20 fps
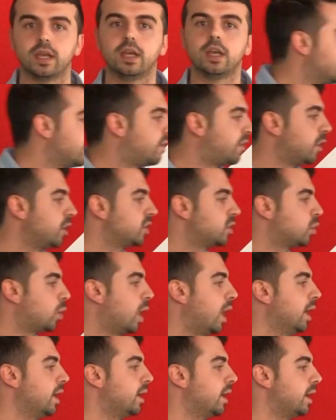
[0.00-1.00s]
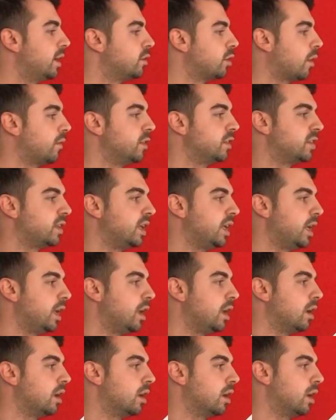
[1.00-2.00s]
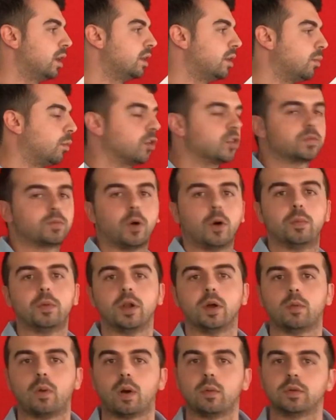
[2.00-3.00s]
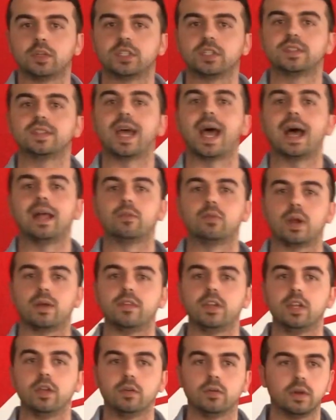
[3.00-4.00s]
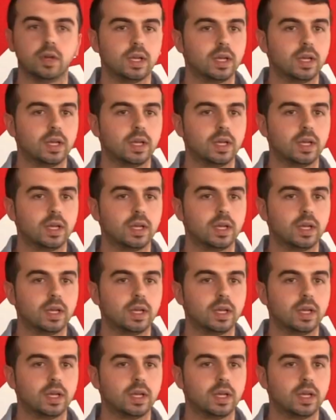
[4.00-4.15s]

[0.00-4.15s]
The first one is obviously the most popular one, which is ad revenue.